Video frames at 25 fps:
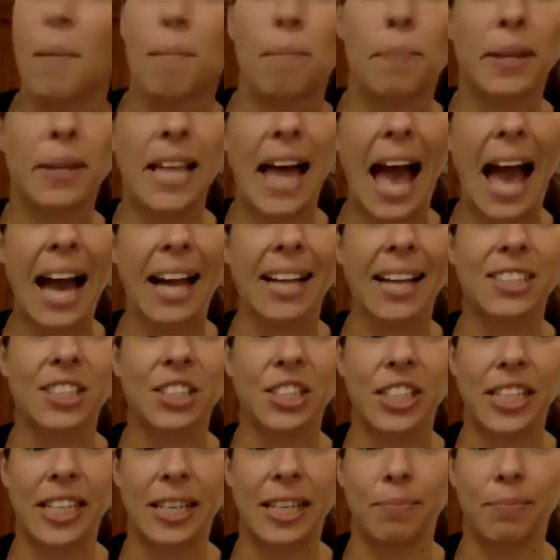Black
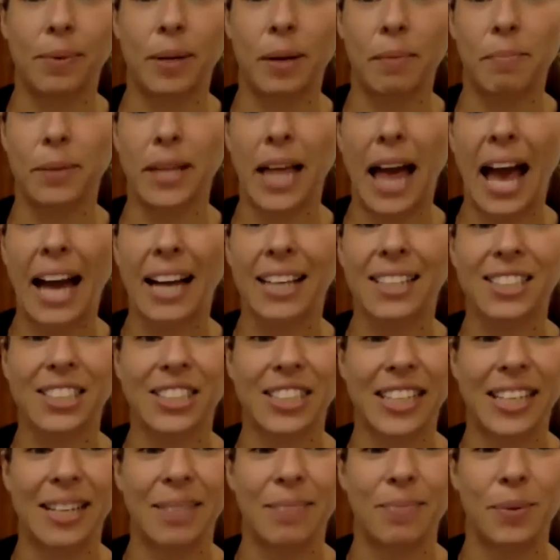sheep,
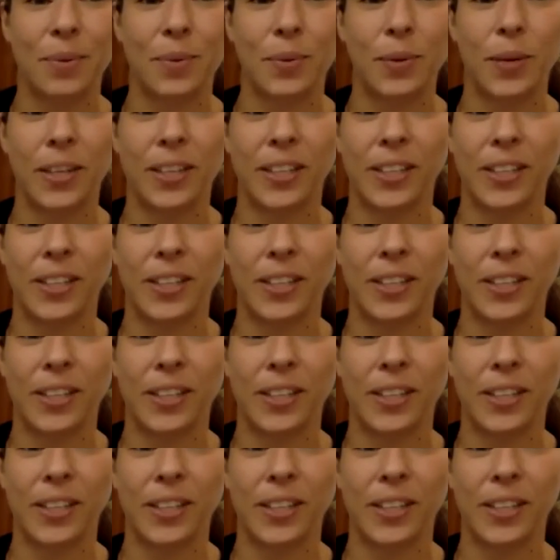what do